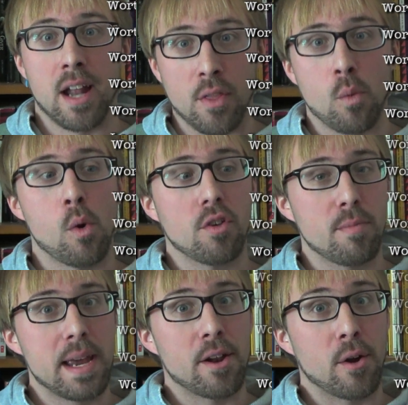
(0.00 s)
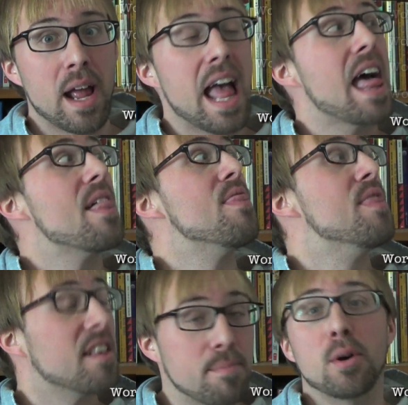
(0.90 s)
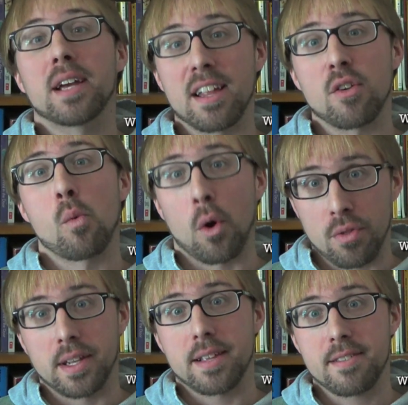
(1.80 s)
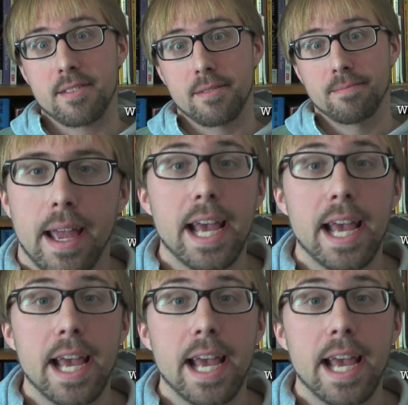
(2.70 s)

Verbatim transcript: And on the worth meter, this book gets a worthless.